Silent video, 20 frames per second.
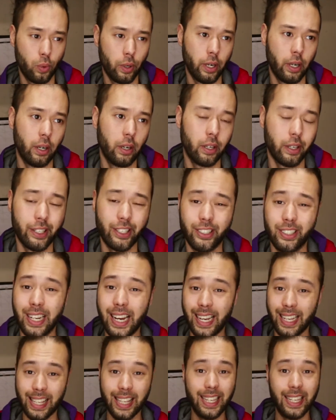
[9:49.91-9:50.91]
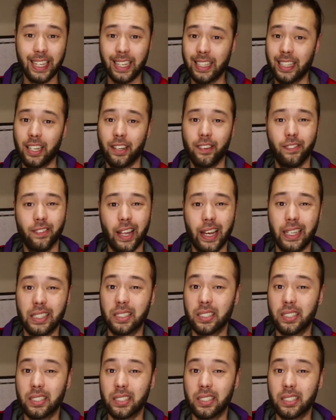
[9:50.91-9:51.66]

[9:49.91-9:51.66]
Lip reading: where you're not getting enough light